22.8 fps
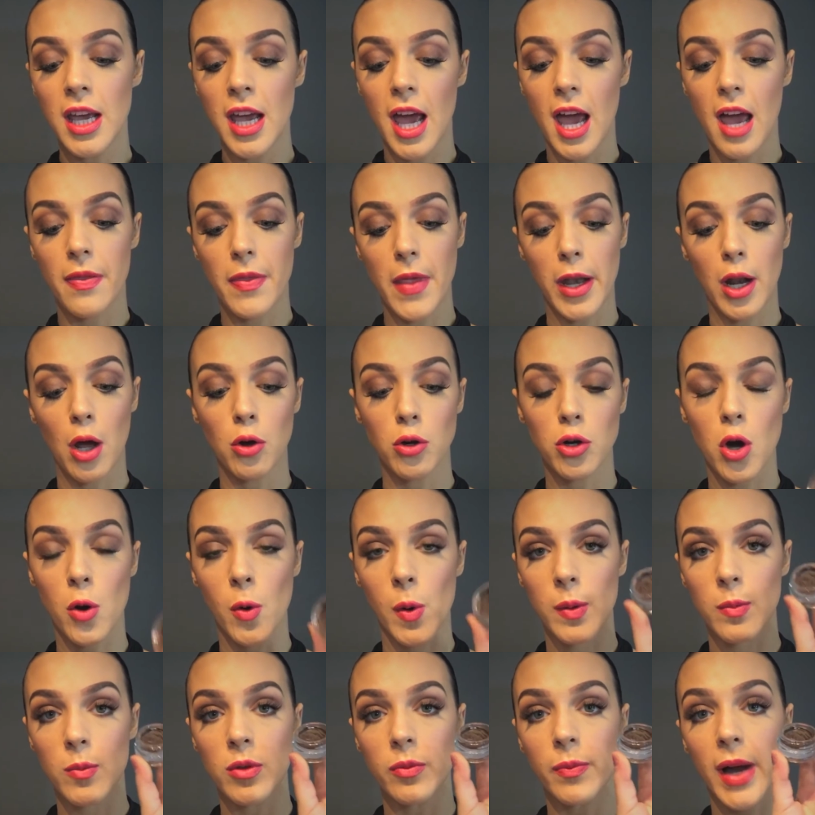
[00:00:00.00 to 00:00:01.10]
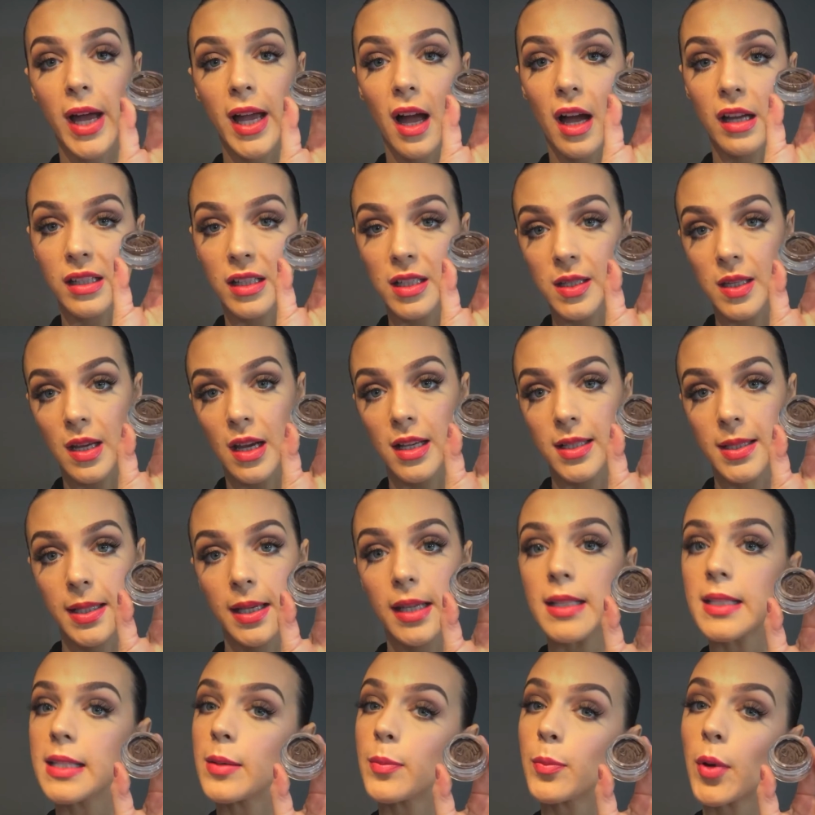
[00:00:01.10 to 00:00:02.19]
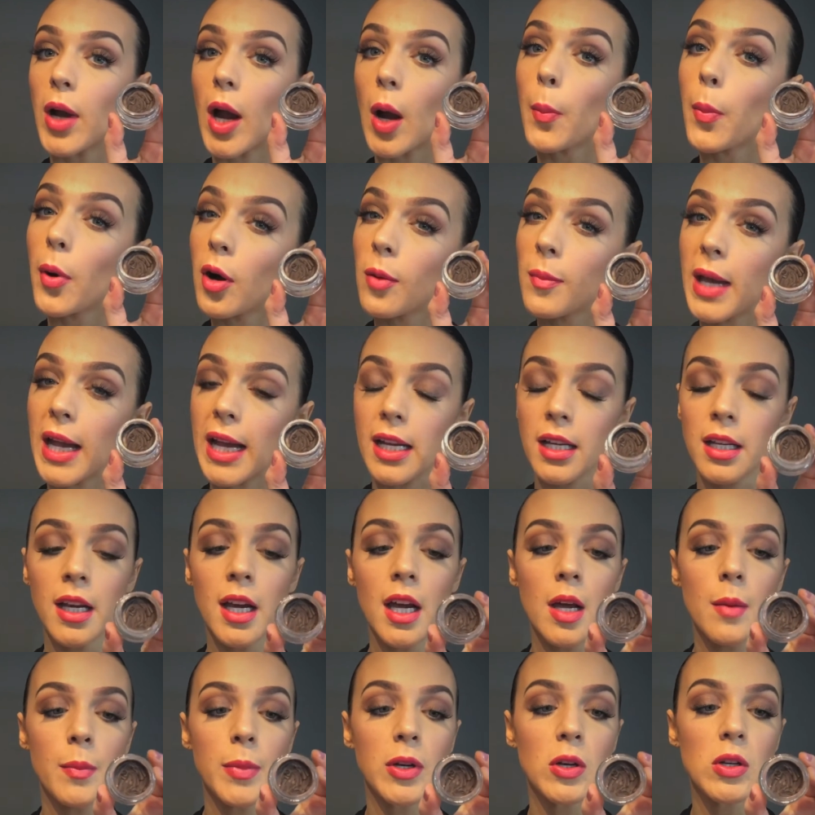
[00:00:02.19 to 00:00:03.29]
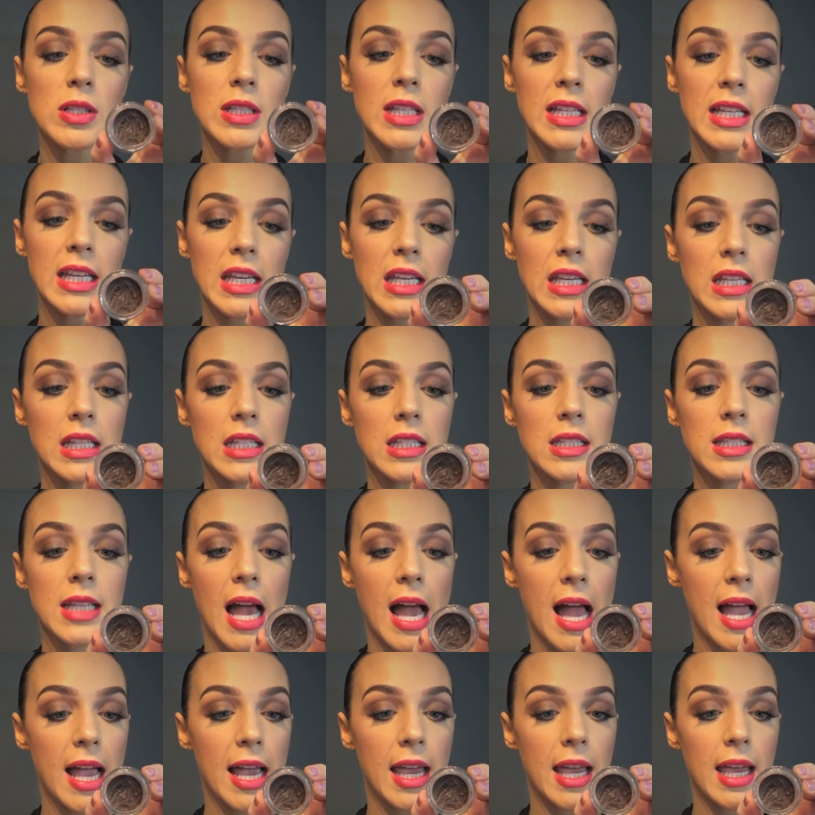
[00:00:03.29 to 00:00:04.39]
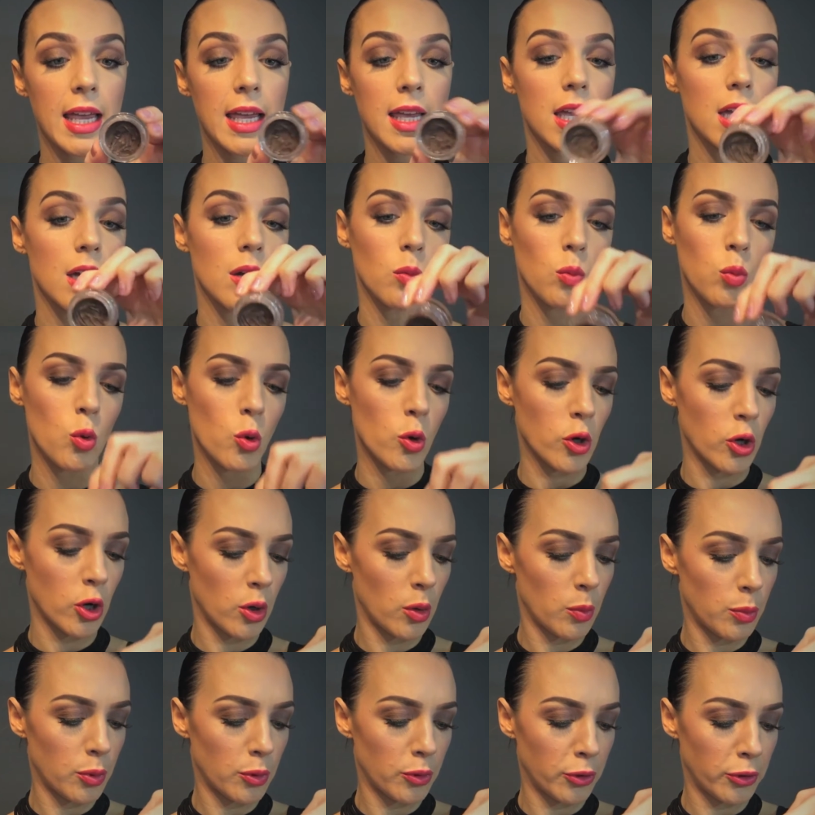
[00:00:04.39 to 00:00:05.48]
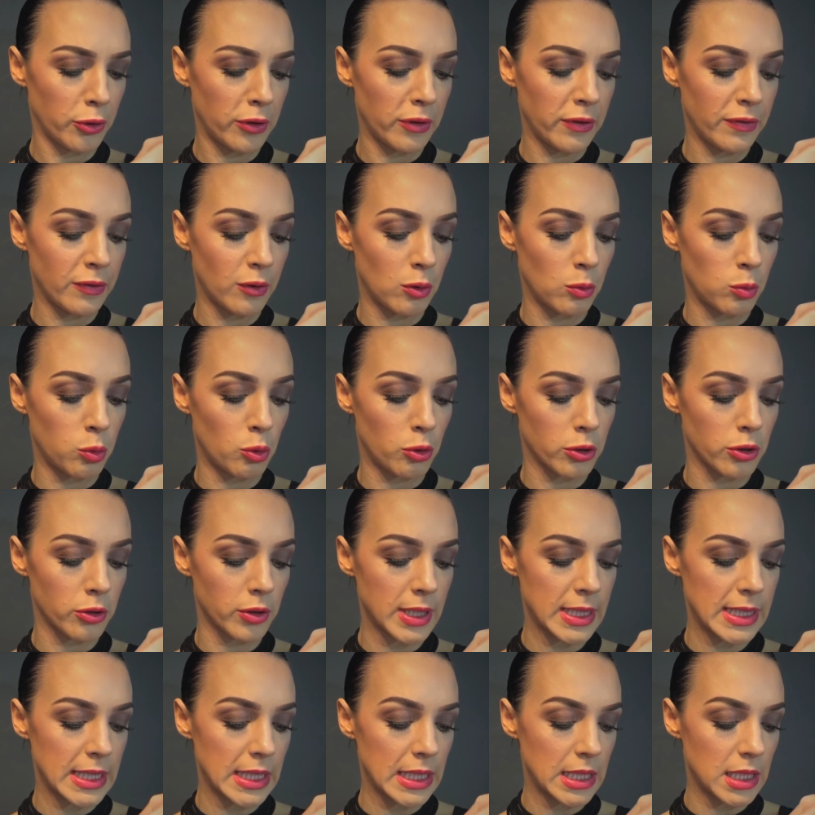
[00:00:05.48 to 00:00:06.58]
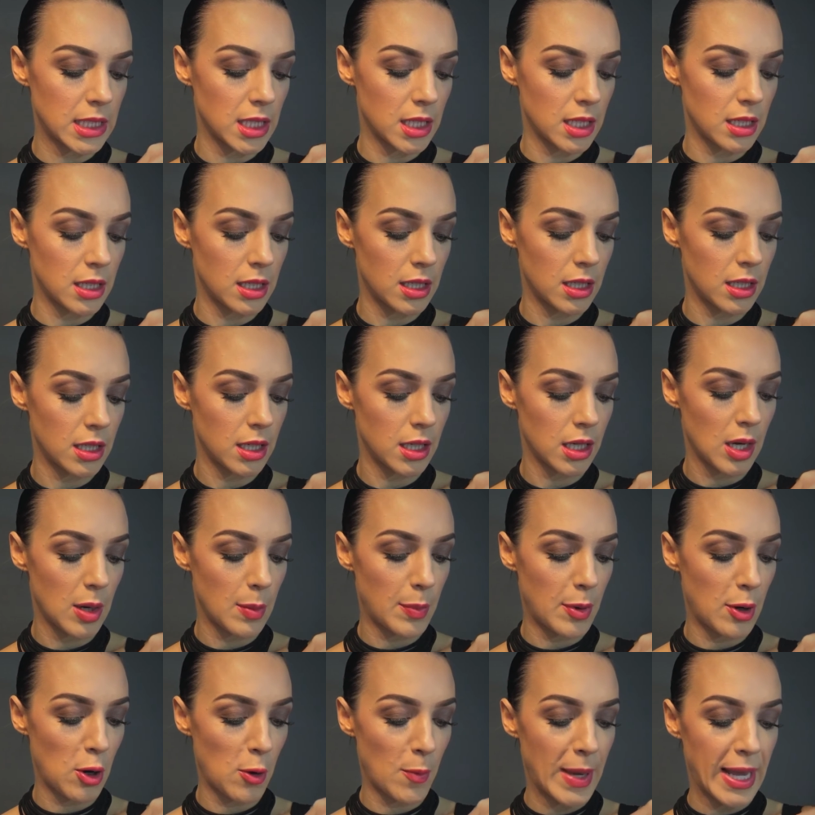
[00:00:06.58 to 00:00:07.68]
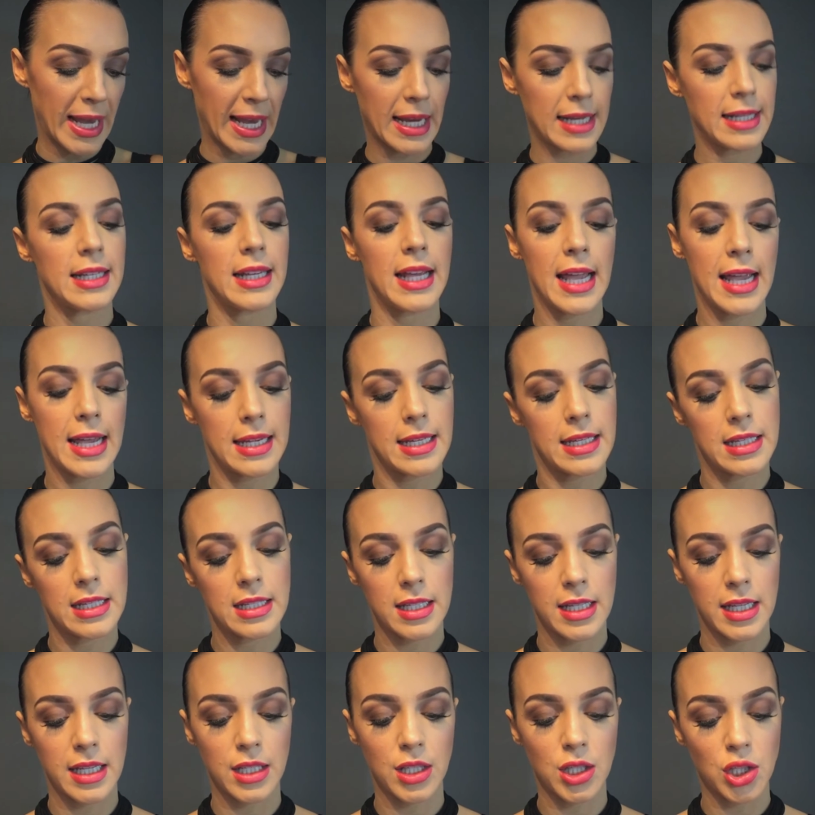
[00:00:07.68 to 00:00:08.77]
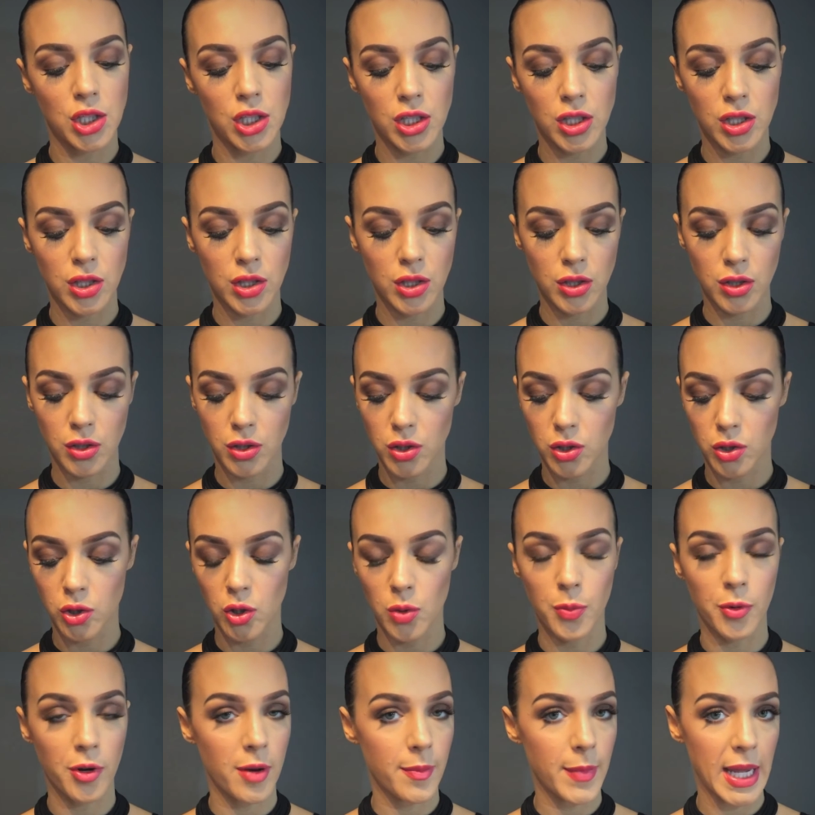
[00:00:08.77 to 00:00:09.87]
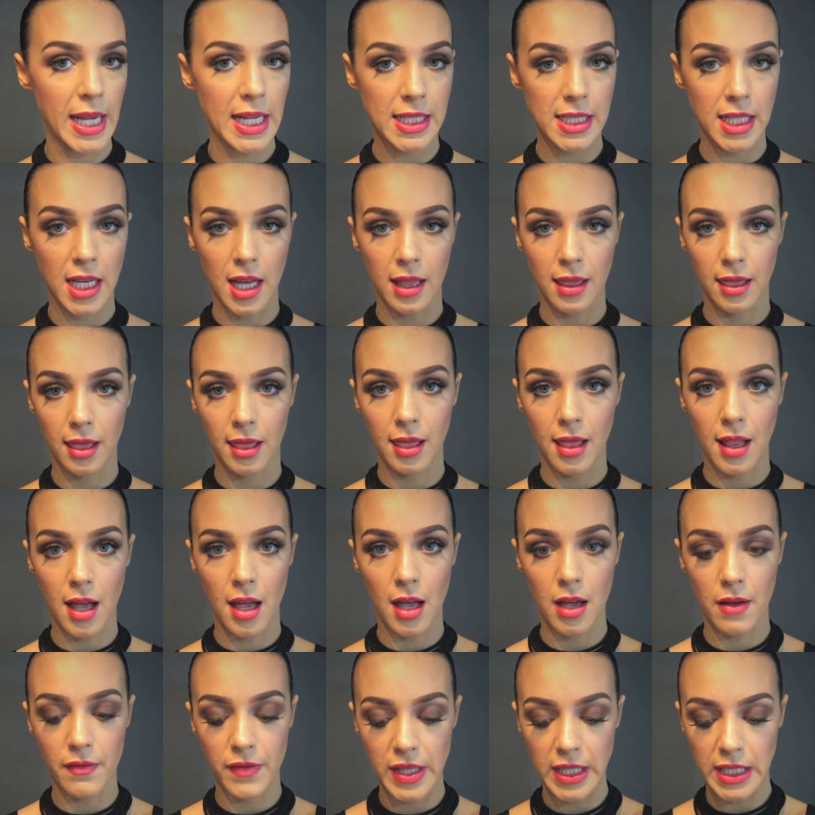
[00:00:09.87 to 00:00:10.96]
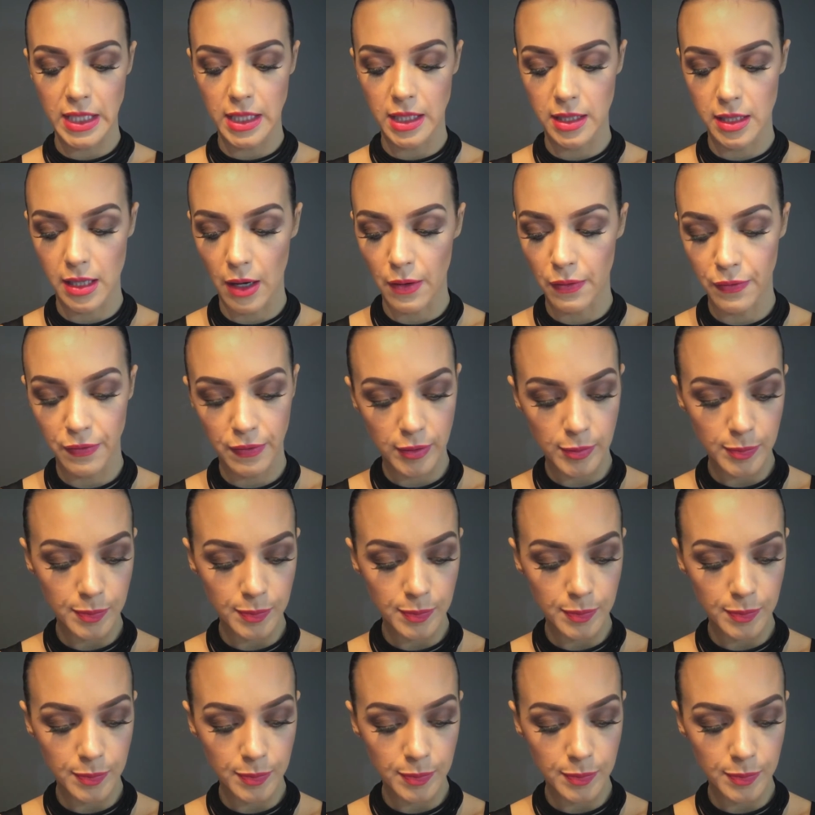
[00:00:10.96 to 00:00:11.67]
and then I'll go in with my Anastasia Dip Brow Pomade because it is a waterproof or water resistant pomade, and it's just super amazing. I love this stuff.